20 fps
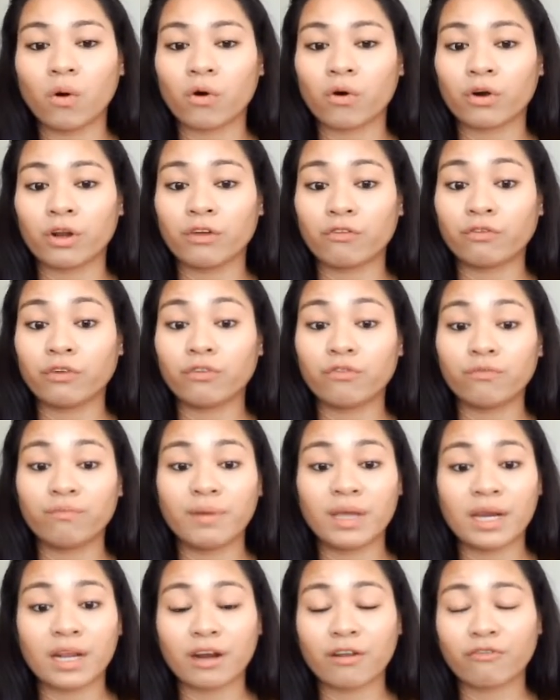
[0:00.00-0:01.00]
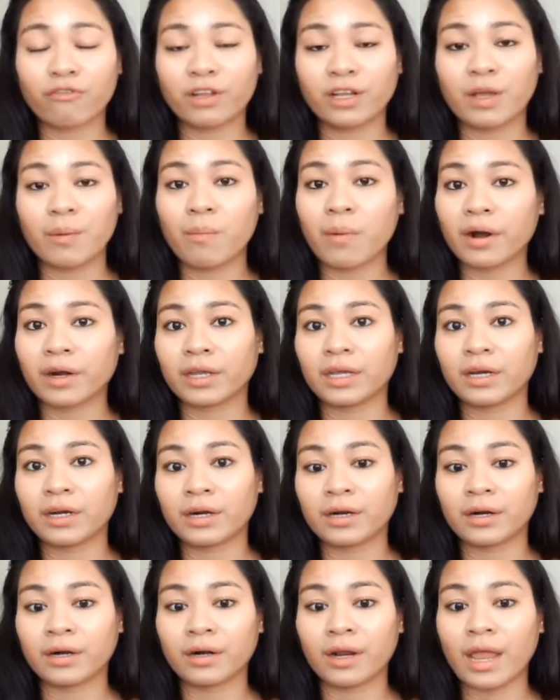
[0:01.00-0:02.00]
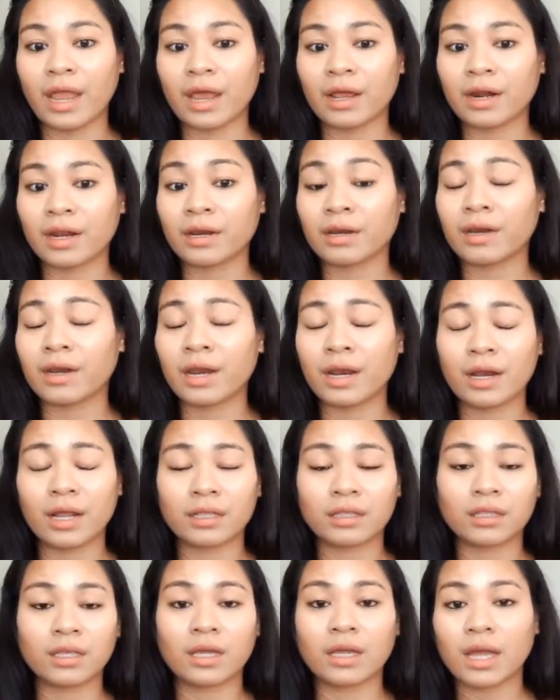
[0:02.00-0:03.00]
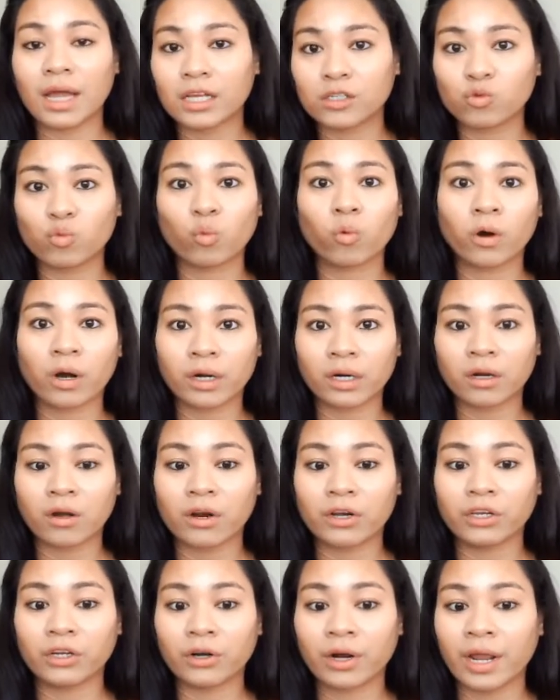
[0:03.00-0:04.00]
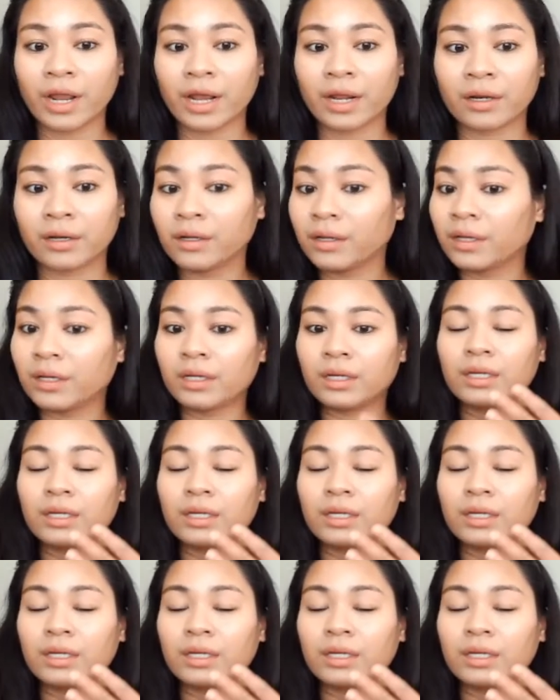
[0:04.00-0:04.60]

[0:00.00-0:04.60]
or if you've been an affiliate marketer and nothing has worked on your end,